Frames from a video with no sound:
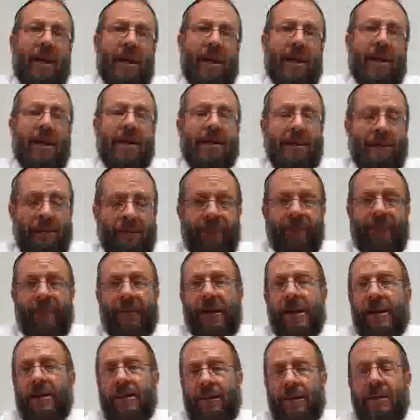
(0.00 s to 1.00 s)
as in
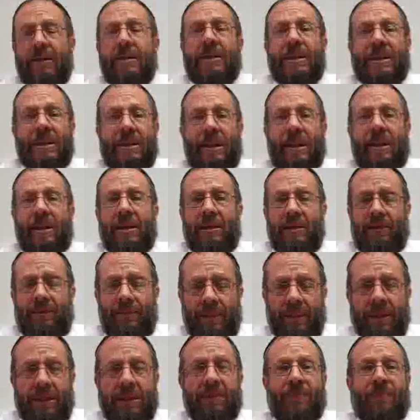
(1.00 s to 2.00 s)
fact is, has
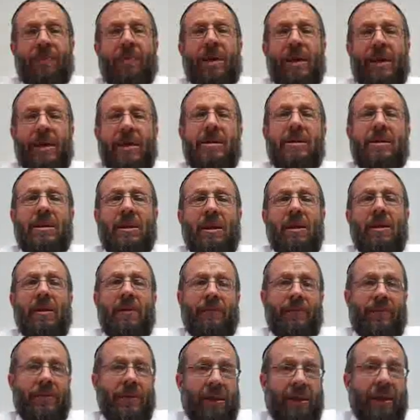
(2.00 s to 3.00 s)
been expressed
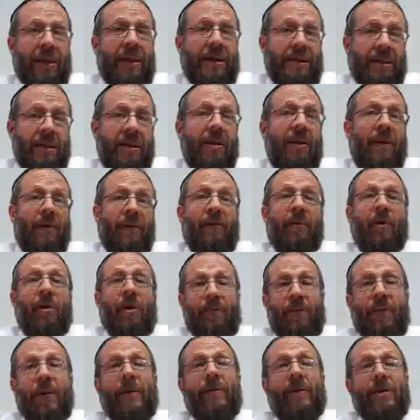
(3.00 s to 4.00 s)
for the last four or
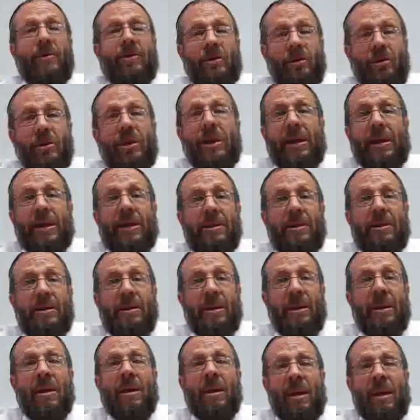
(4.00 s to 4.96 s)
five hundred years.